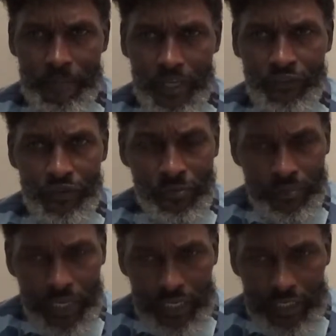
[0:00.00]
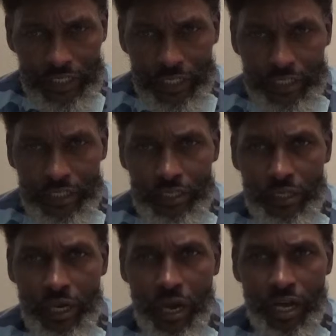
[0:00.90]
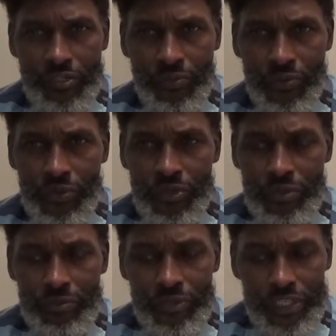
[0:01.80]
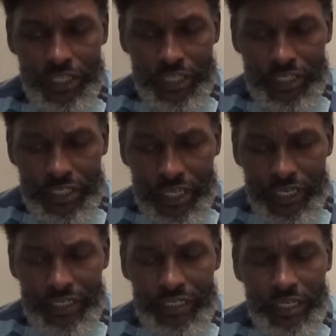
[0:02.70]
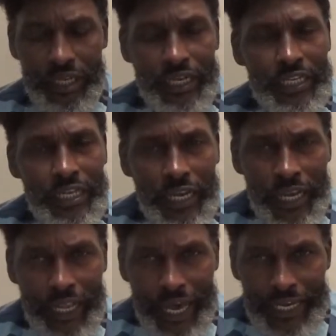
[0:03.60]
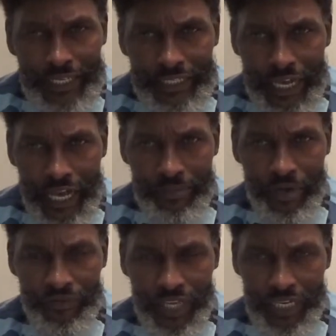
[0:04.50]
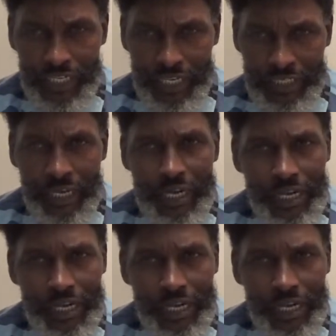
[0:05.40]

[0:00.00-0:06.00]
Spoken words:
So if you pay attention to God's word, what he is saying, say in the latter time of their kingdom.